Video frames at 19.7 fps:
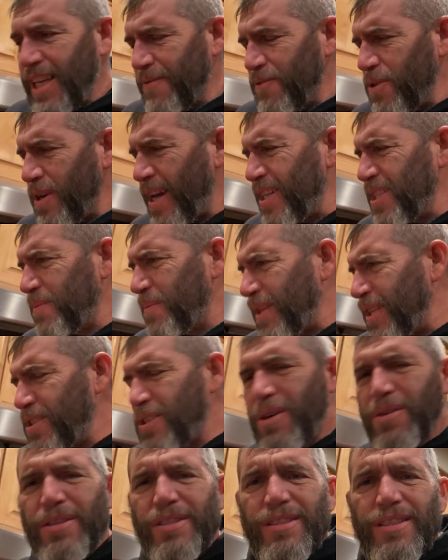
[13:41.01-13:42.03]
Have you guys been
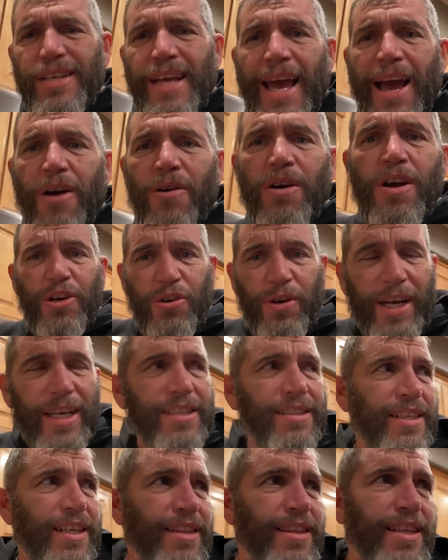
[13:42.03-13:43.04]
noticing how
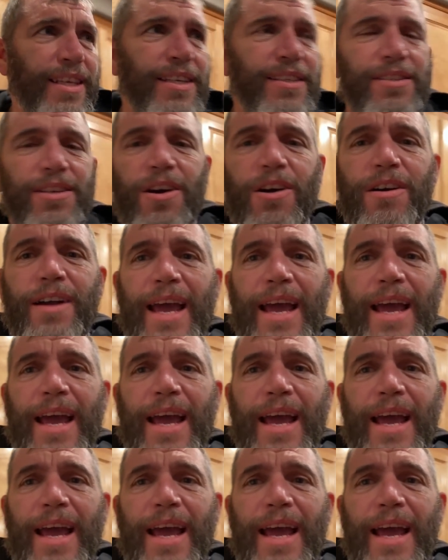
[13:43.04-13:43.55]
crazy things are